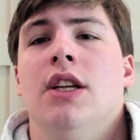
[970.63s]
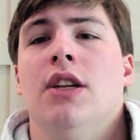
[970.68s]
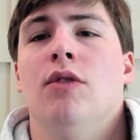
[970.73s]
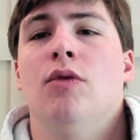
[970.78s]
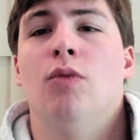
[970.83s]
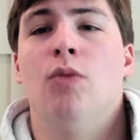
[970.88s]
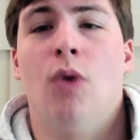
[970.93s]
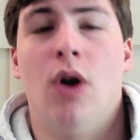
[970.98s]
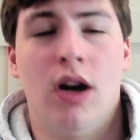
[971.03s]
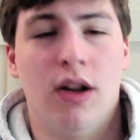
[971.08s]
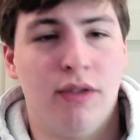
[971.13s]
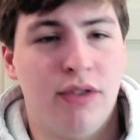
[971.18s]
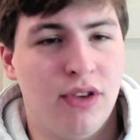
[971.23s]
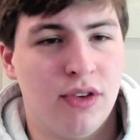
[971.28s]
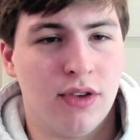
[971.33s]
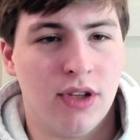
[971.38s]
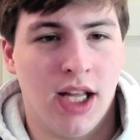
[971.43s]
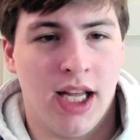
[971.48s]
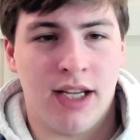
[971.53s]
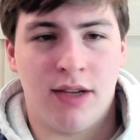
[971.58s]
One of
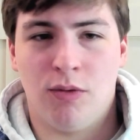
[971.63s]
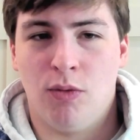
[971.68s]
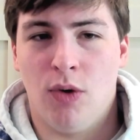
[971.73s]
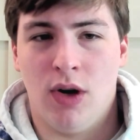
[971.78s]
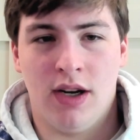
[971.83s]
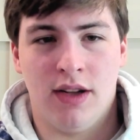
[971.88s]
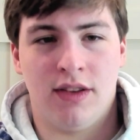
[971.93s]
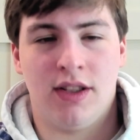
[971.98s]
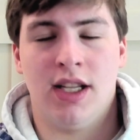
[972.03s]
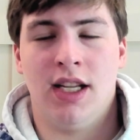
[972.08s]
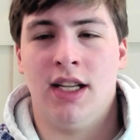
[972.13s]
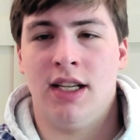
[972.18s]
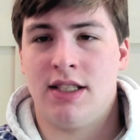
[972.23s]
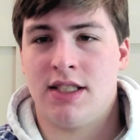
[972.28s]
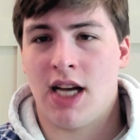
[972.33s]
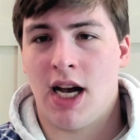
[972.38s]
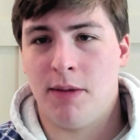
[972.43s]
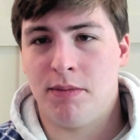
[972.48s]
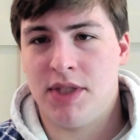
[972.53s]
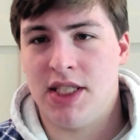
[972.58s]
the
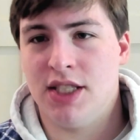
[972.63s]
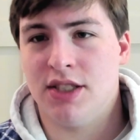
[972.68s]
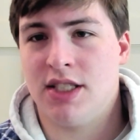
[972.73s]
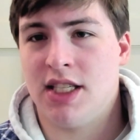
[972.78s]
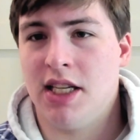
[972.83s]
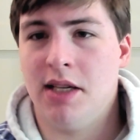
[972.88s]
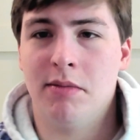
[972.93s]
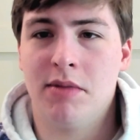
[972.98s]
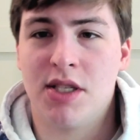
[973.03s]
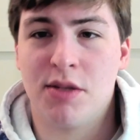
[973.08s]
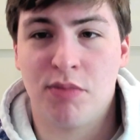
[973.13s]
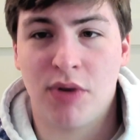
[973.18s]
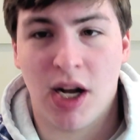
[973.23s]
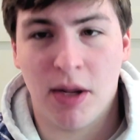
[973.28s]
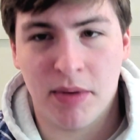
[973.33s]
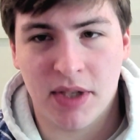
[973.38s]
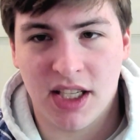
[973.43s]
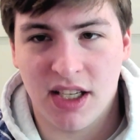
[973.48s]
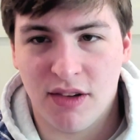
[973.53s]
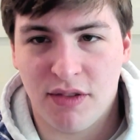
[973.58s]
top tier teams is
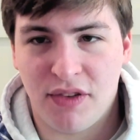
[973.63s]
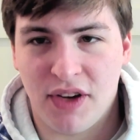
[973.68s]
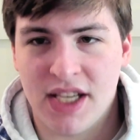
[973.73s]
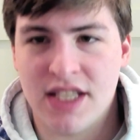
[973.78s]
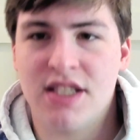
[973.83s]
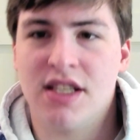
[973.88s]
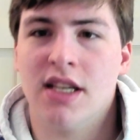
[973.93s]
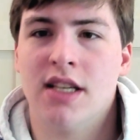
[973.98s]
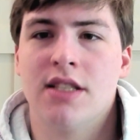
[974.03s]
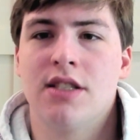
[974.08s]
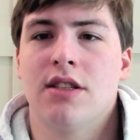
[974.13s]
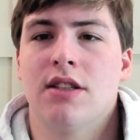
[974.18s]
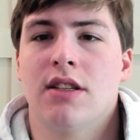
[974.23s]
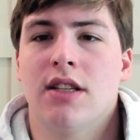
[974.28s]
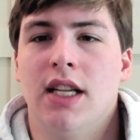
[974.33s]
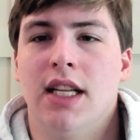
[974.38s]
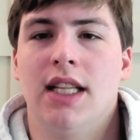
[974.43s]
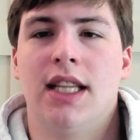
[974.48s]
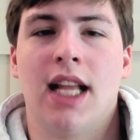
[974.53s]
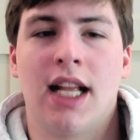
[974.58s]
probably going to face us.
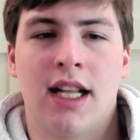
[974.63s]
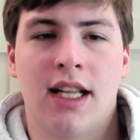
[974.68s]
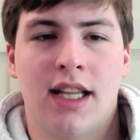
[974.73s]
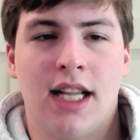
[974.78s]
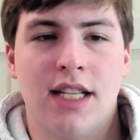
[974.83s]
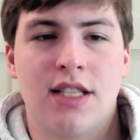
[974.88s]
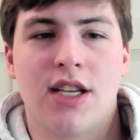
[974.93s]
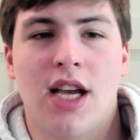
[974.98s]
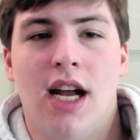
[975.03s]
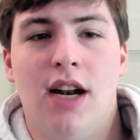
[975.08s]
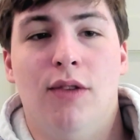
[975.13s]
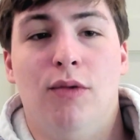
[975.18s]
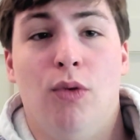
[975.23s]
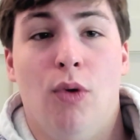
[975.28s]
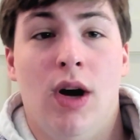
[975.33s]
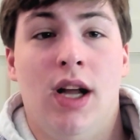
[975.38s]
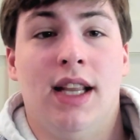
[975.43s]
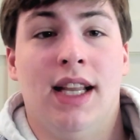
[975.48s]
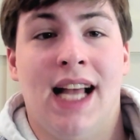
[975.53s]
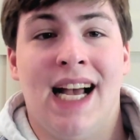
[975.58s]
That's kind of
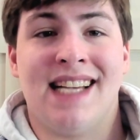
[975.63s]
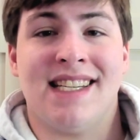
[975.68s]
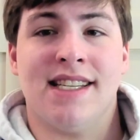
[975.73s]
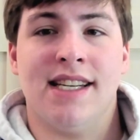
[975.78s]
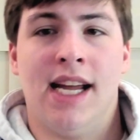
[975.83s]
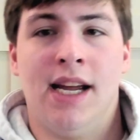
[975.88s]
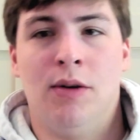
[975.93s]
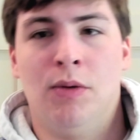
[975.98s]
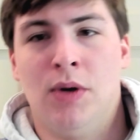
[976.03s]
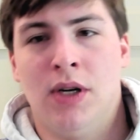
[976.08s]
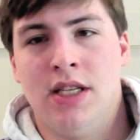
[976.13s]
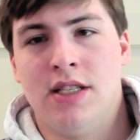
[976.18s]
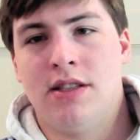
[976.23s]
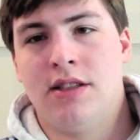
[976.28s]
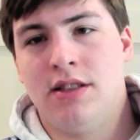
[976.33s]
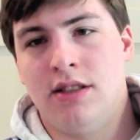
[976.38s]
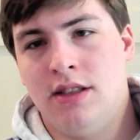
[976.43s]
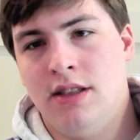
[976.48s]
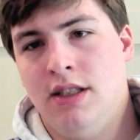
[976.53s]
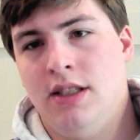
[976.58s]
what last night
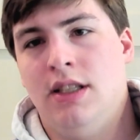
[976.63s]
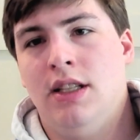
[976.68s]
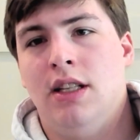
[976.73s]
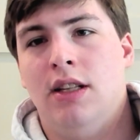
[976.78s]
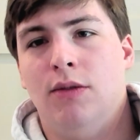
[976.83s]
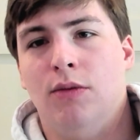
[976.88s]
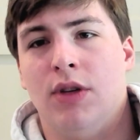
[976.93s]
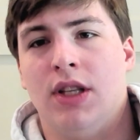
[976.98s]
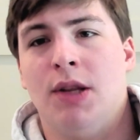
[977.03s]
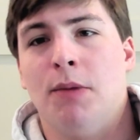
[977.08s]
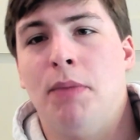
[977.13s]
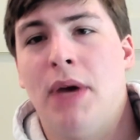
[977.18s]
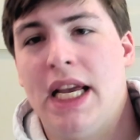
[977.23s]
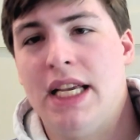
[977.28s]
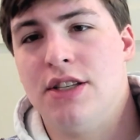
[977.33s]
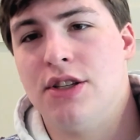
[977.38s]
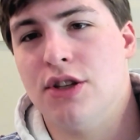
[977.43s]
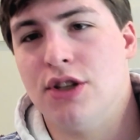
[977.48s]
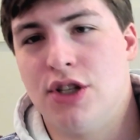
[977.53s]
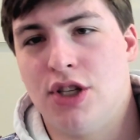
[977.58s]
was, with the
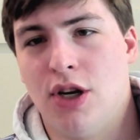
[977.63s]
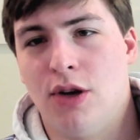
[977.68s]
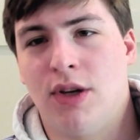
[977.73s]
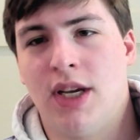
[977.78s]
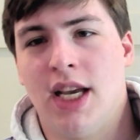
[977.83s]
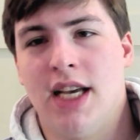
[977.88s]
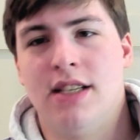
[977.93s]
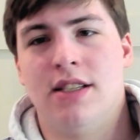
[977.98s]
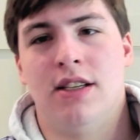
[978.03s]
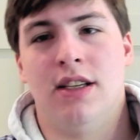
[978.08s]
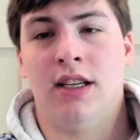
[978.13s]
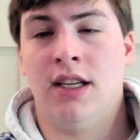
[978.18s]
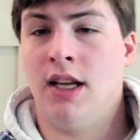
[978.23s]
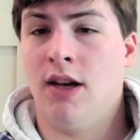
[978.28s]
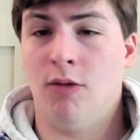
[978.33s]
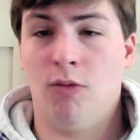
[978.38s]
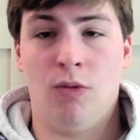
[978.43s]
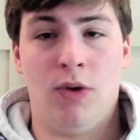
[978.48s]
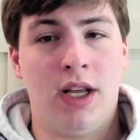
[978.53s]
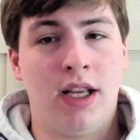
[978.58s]
Pacers showcasing,
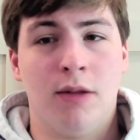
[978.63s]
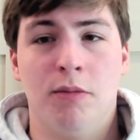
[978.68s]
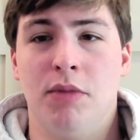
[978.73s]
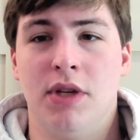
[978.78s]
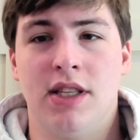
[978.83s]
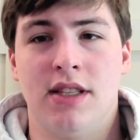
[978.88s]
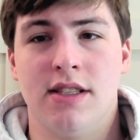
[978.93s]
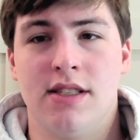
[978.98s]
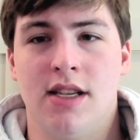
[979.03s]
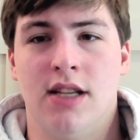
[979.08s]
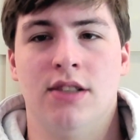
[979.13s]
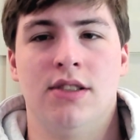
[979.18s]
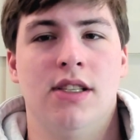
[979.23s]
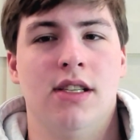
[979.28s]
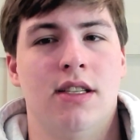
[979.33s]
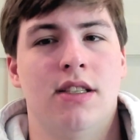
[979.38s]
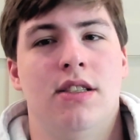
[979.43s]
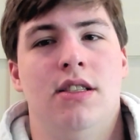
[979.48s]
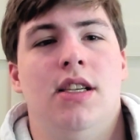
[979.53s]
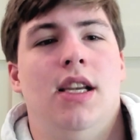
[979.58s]
we can beat the
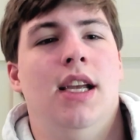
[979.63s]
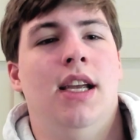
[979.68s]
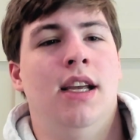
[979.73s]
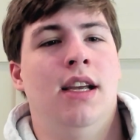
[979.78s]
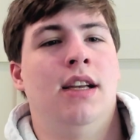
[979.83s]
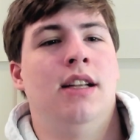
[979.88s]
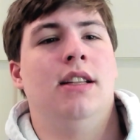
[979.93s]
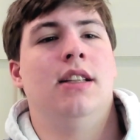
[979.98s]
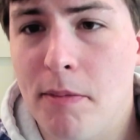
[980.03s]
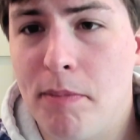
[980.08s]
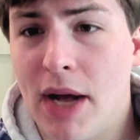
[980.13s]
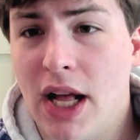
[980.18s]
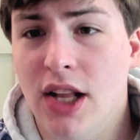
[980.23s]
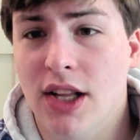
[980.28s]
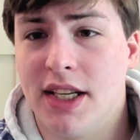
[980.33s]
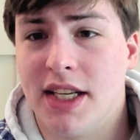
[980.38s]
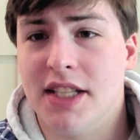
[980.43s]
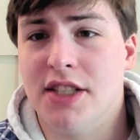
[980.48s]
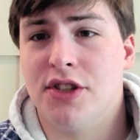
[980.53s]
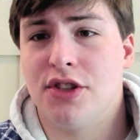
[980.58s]
Celtics, and
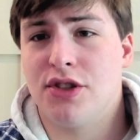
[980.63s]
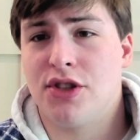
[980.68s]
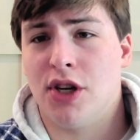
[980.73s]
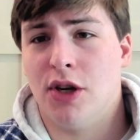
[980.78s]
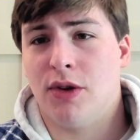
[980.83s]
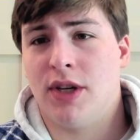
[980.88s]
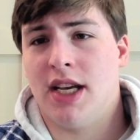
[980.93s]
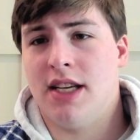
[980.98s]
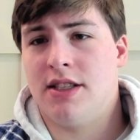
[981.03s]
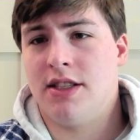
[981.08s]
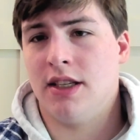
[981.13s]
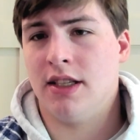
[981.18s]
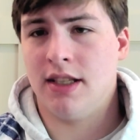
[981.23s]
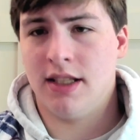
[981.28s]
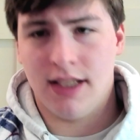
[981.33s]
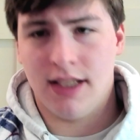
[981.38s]
Pelicans showcasing,